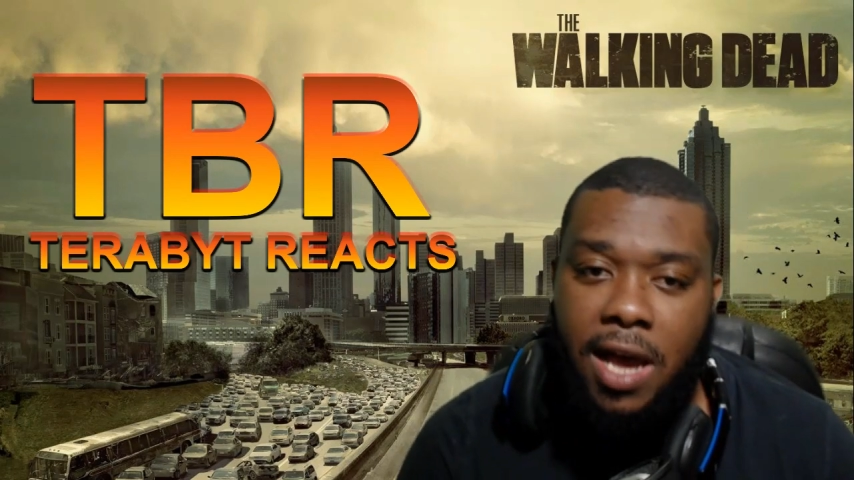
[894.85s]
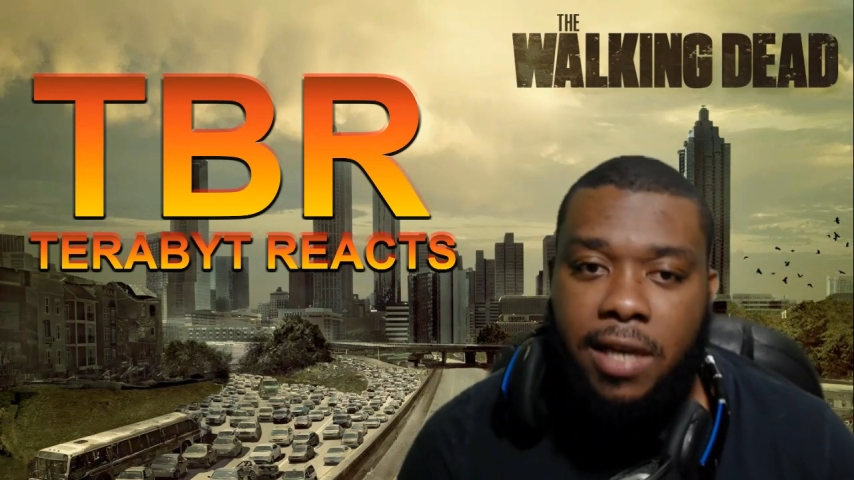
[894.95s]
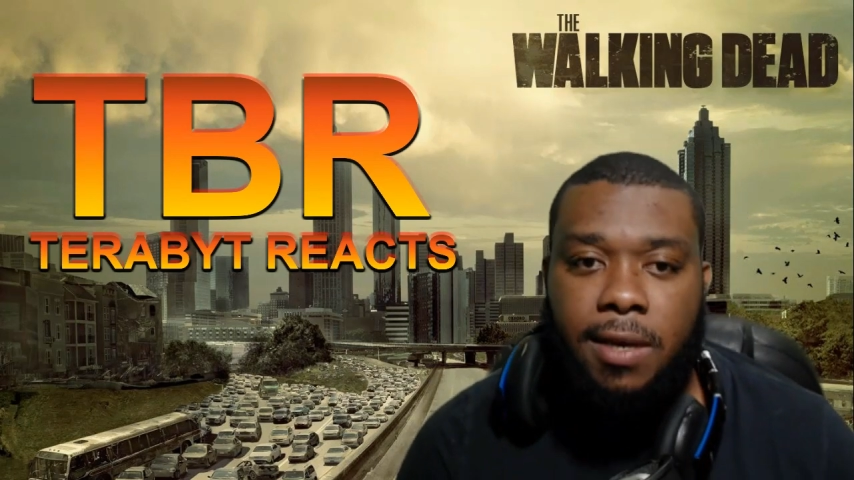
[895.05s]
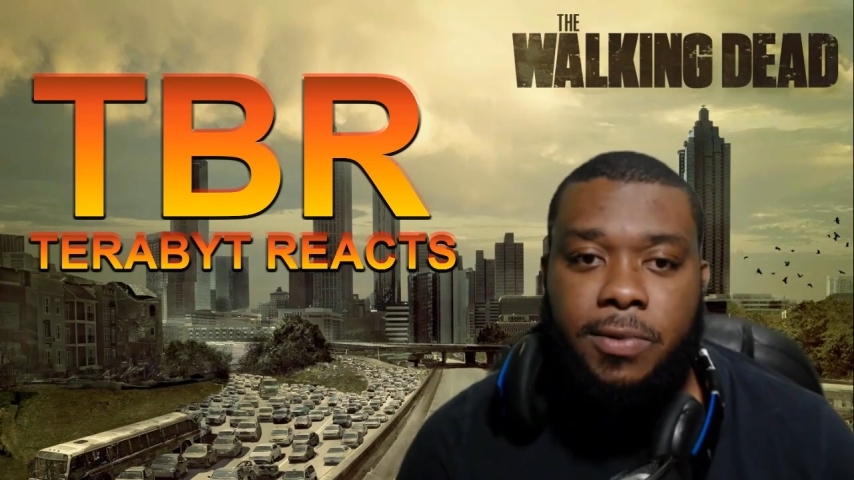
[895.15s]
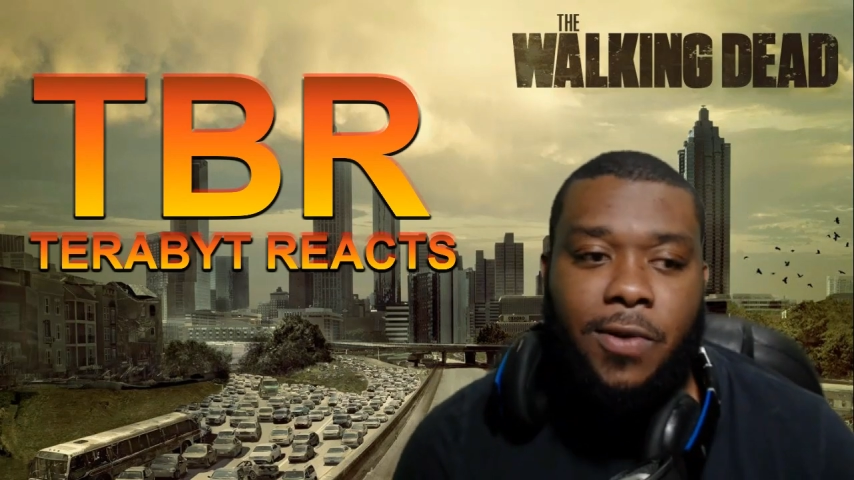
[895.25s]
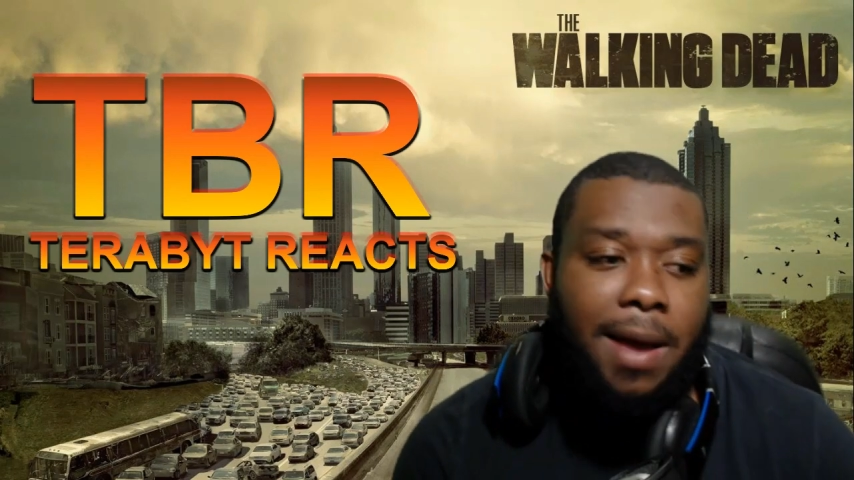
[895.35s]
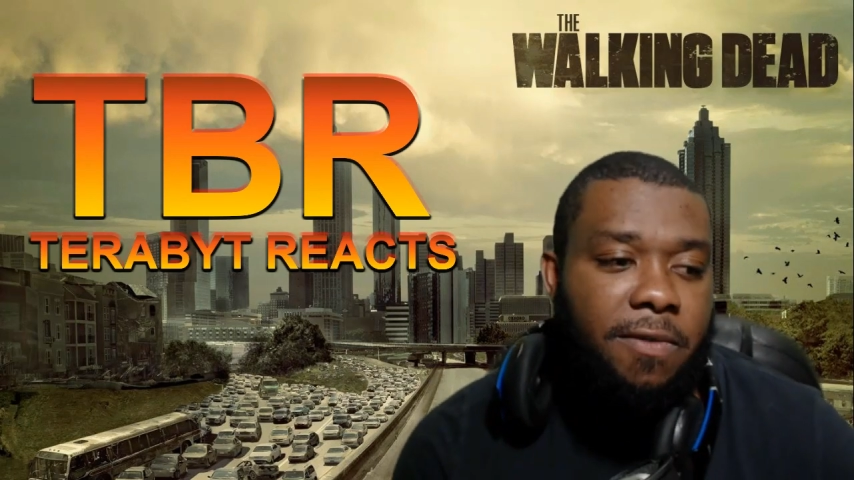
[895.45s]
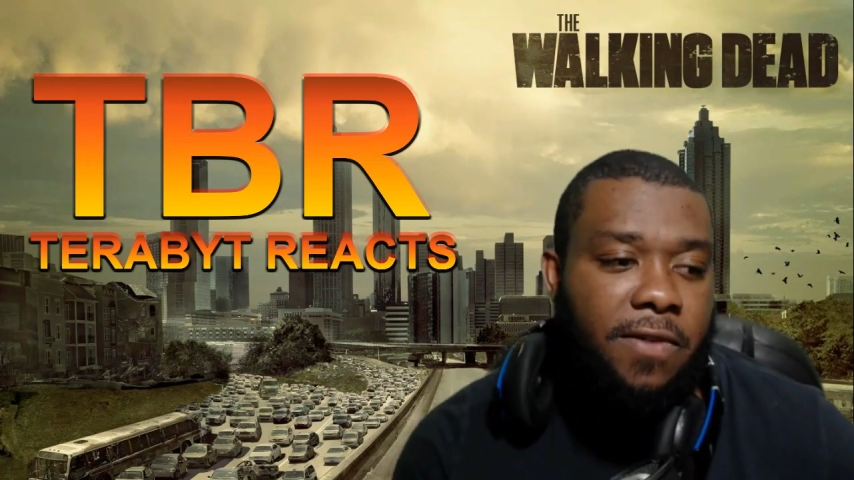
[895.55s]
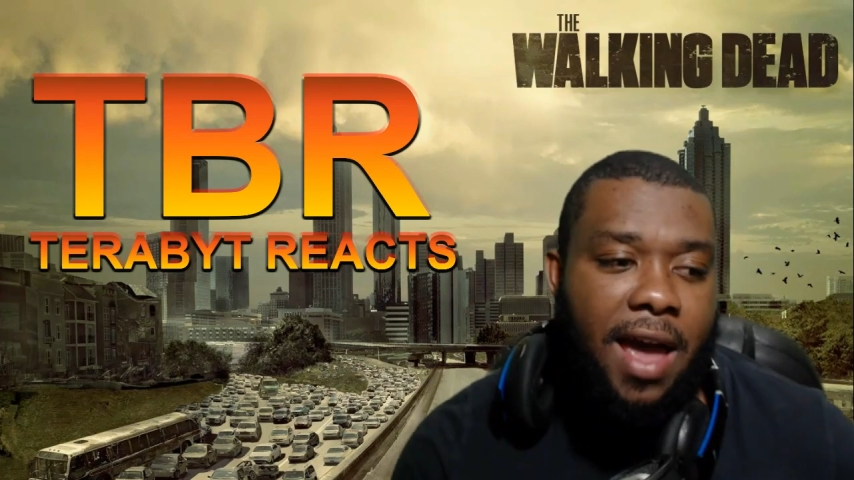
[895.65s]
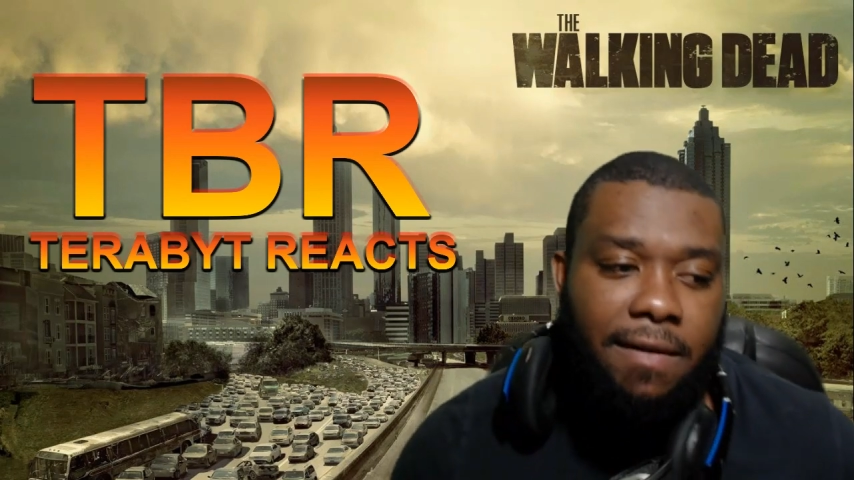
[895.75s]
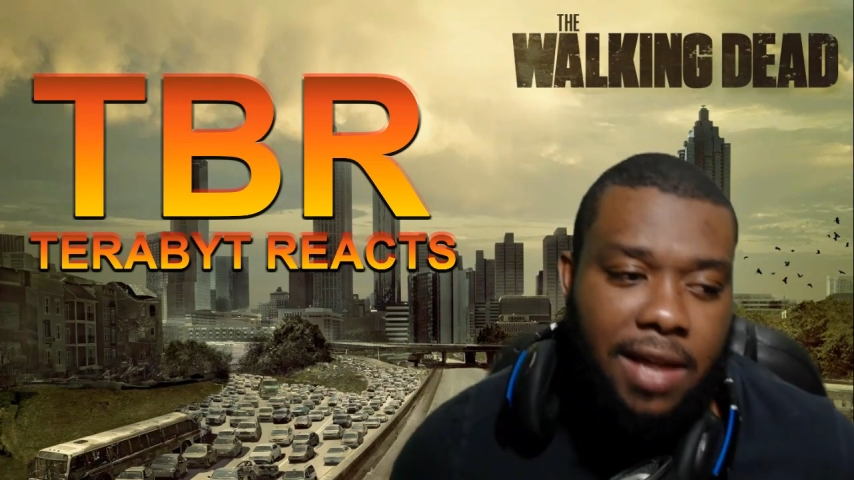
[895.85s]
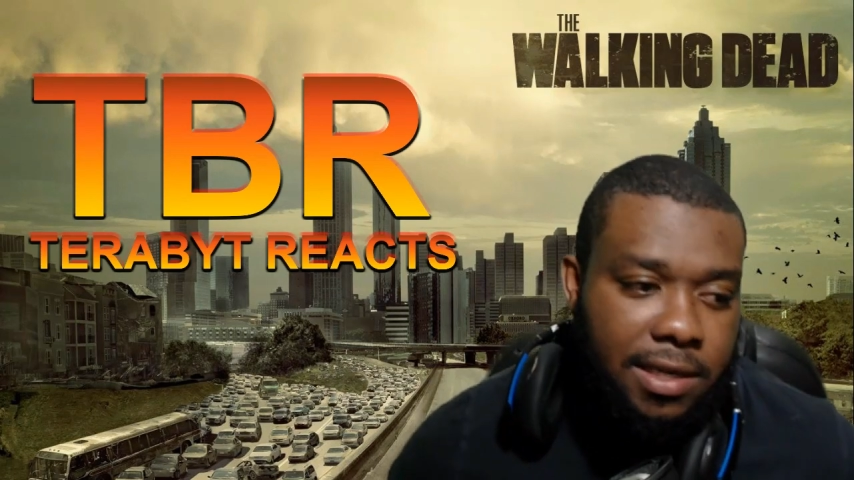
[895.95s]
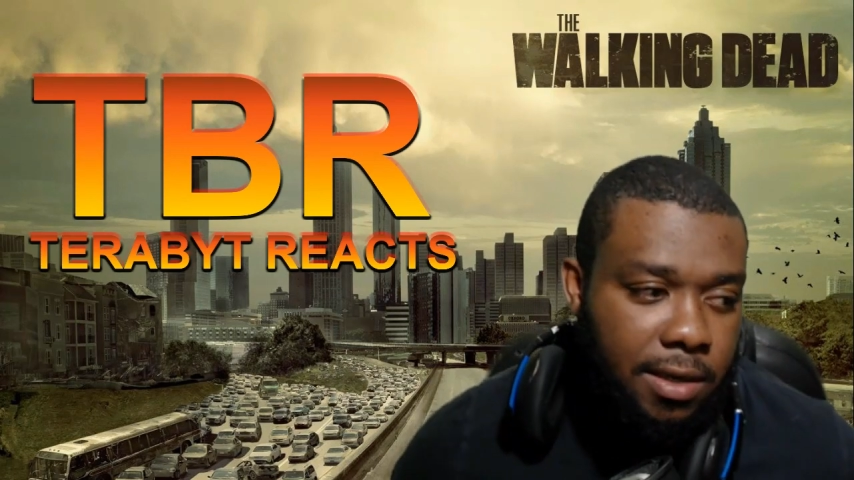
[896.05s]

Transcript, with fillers: Subscribe if you have not